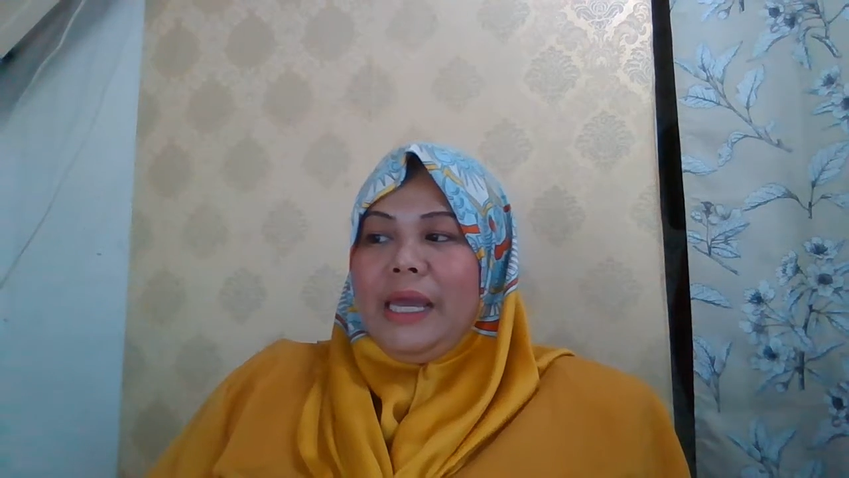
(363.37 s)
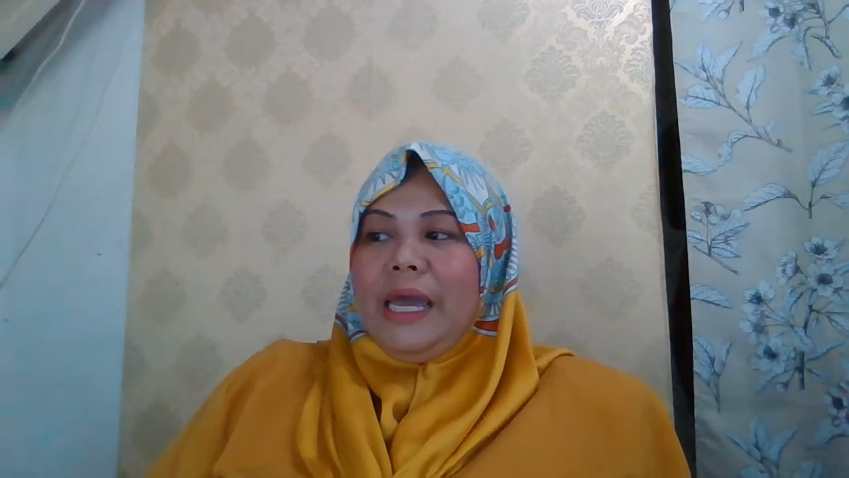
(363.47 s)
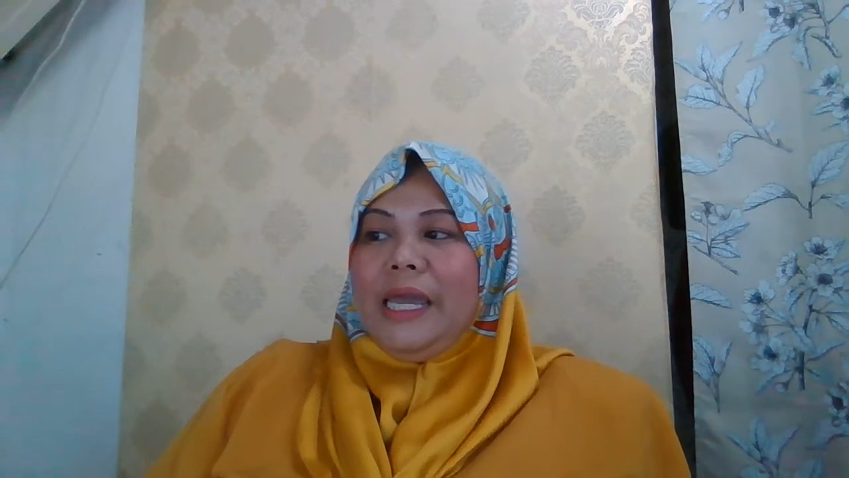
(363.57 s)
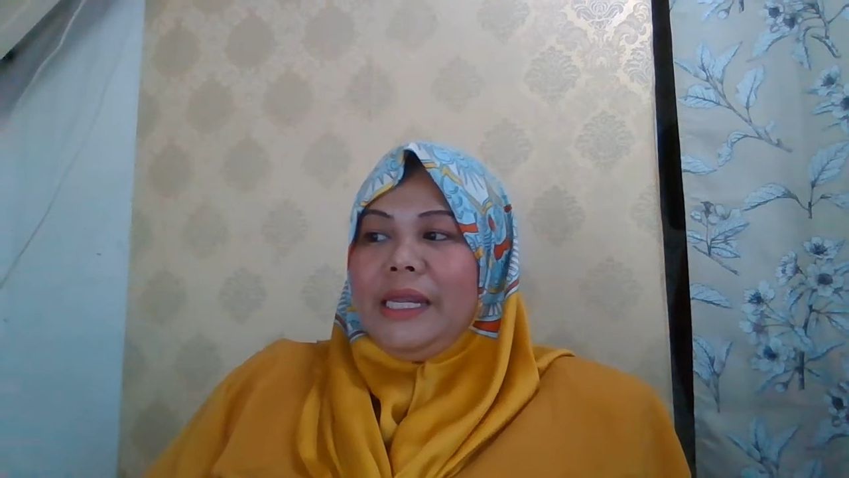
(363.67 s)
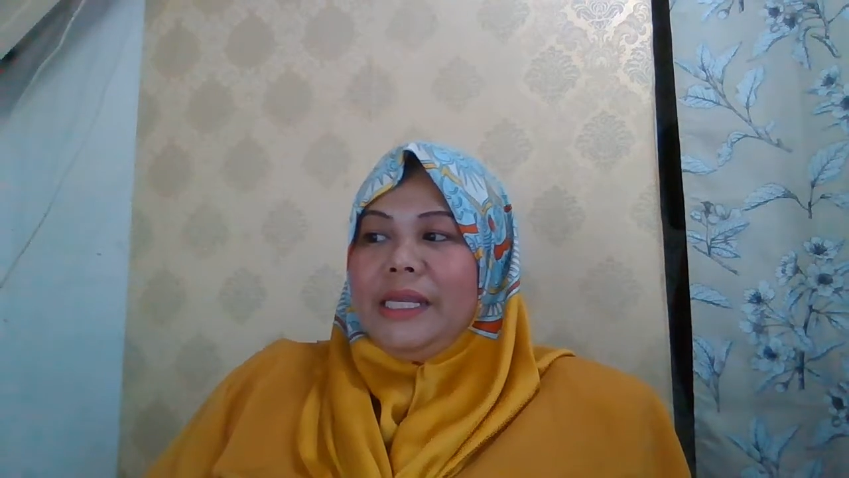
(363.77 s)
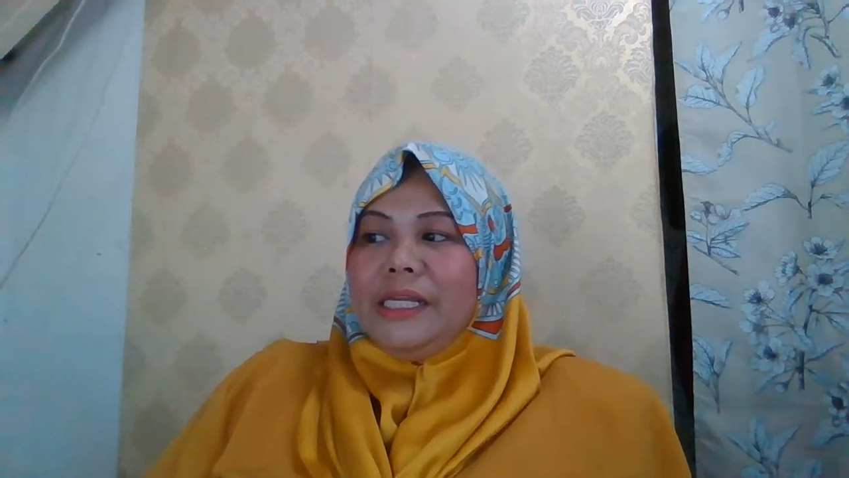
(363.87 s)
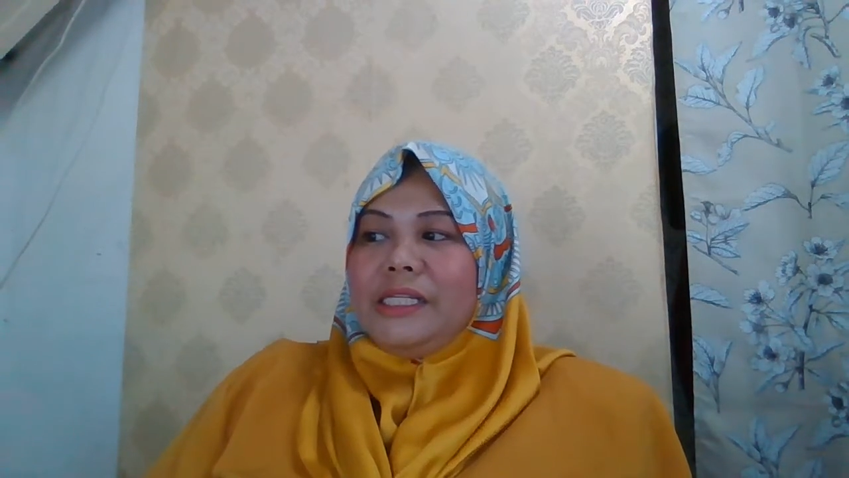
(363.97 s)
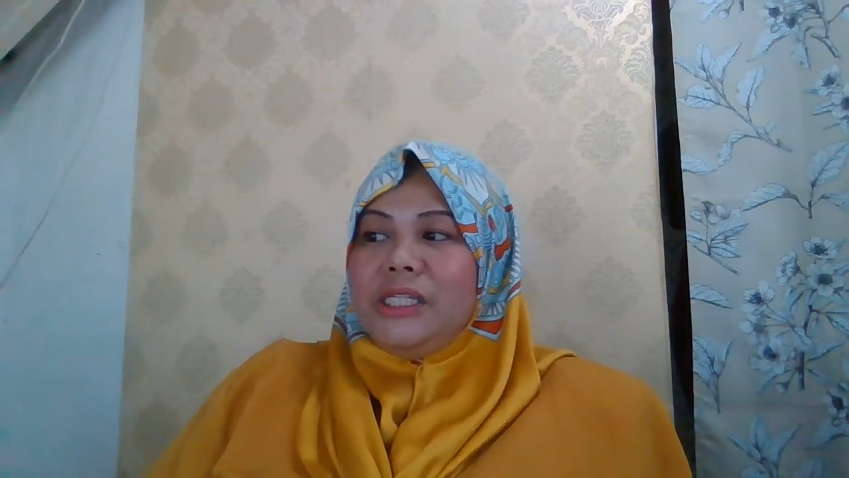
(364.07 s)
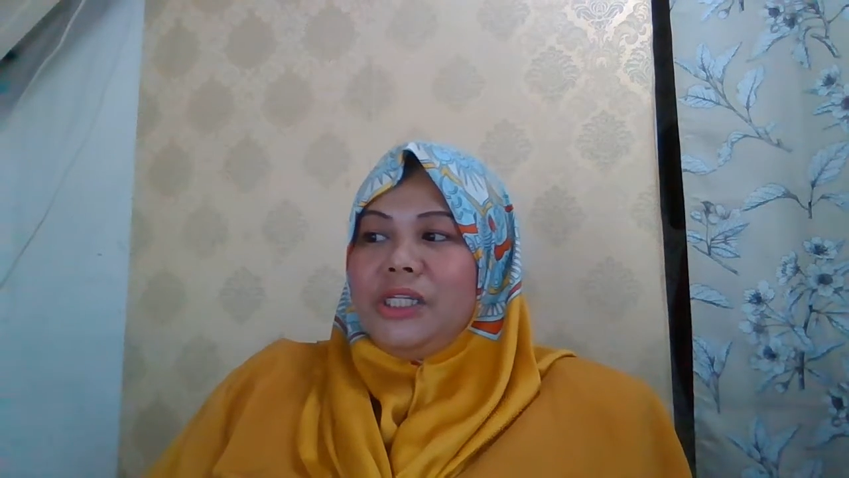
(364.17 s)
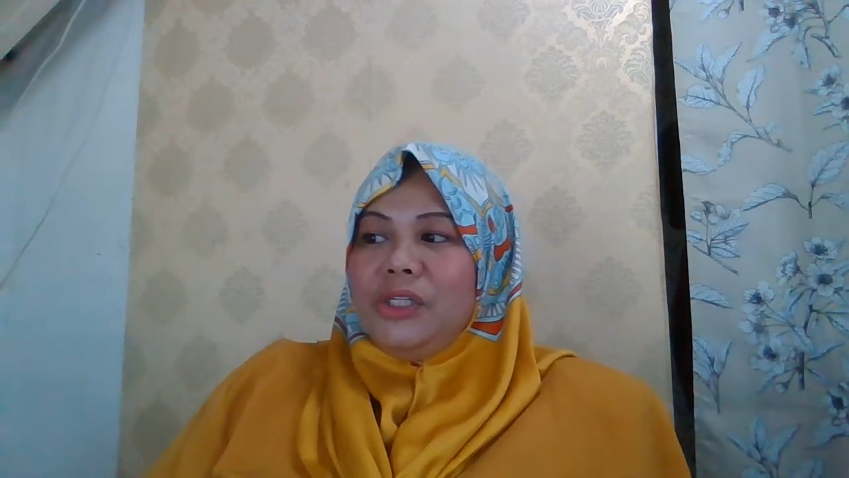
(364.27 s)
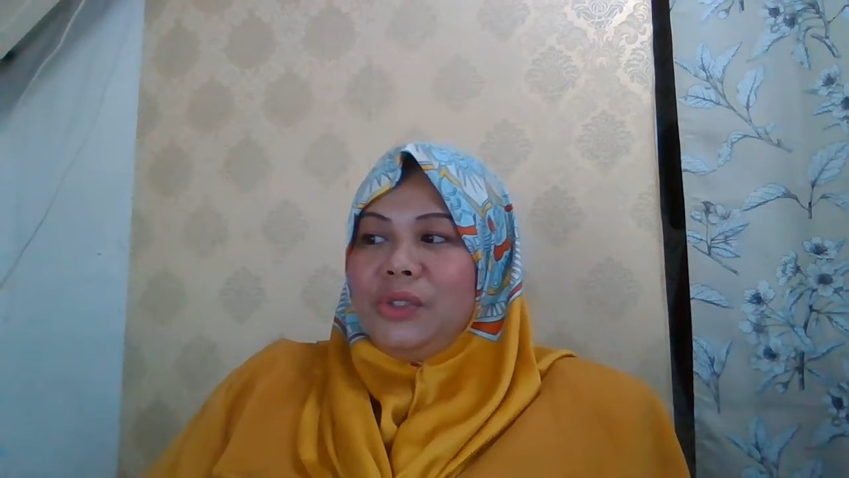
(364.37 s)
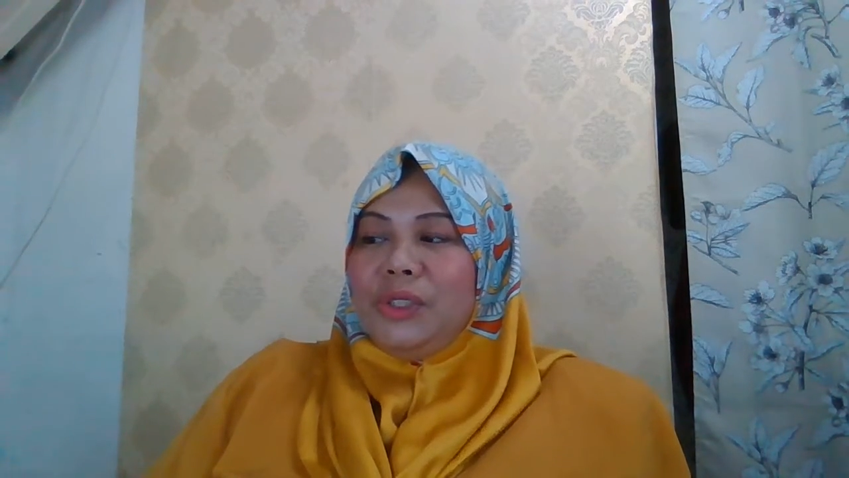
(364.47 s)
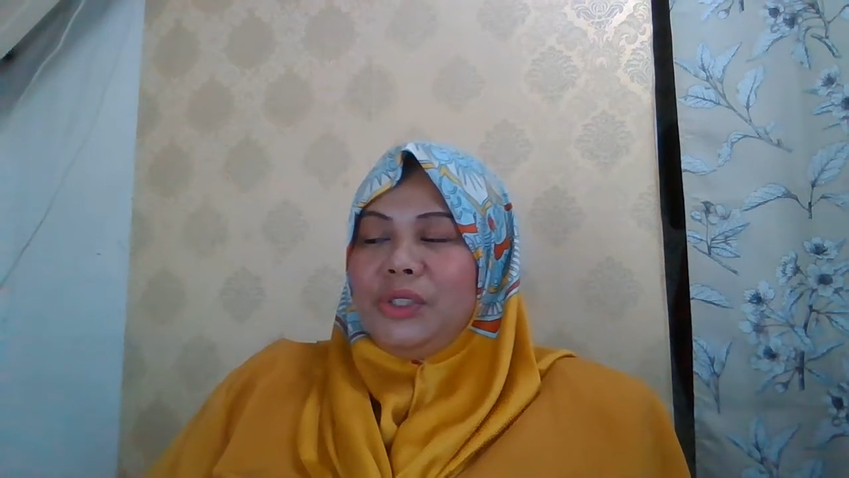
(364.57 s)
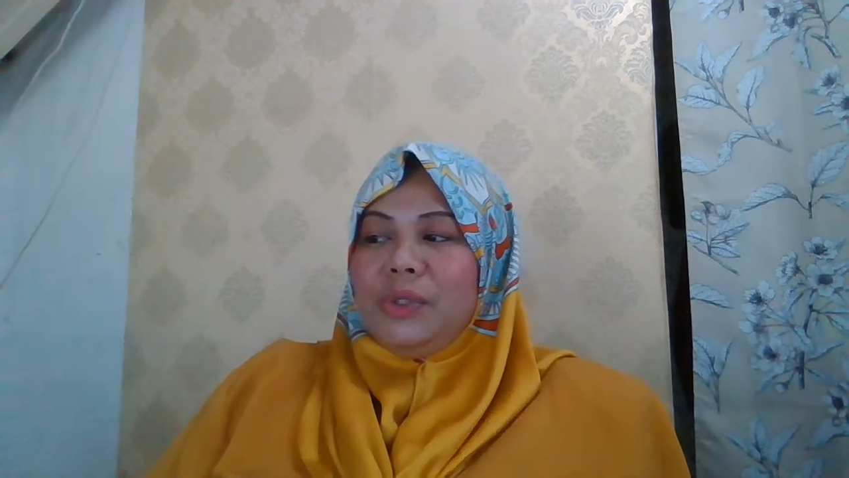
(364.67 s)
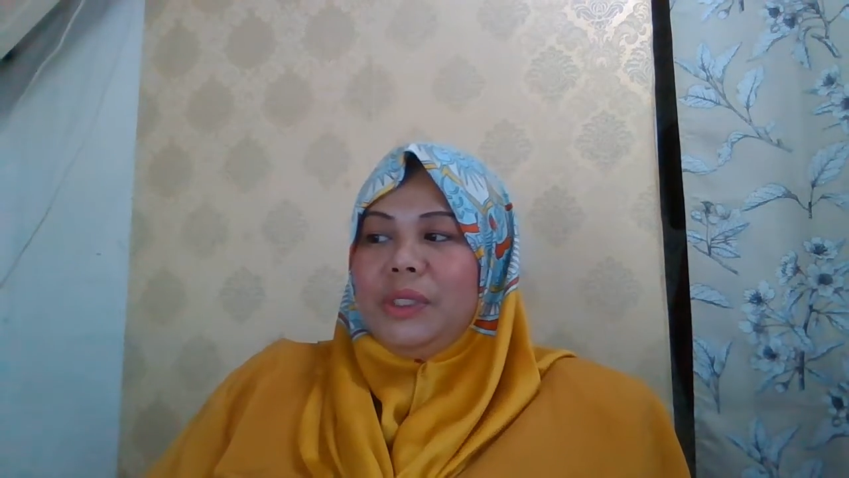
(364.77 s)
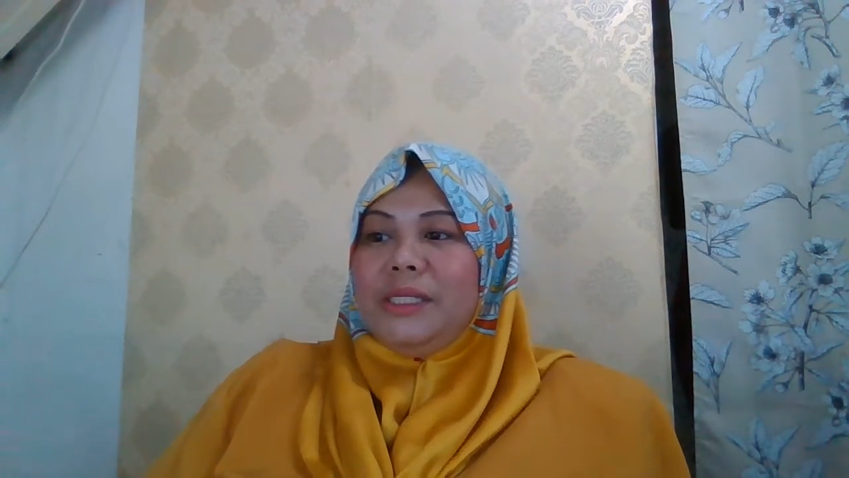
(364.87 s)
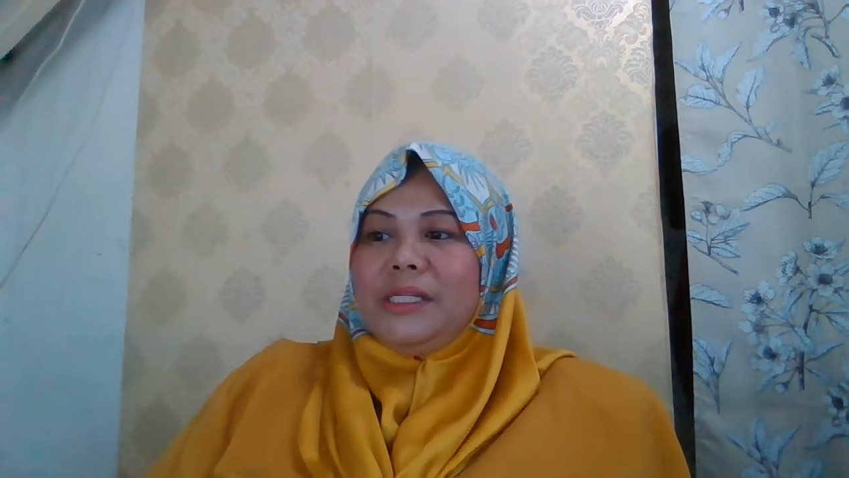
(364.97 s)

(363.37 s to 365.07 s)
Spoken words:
It is usually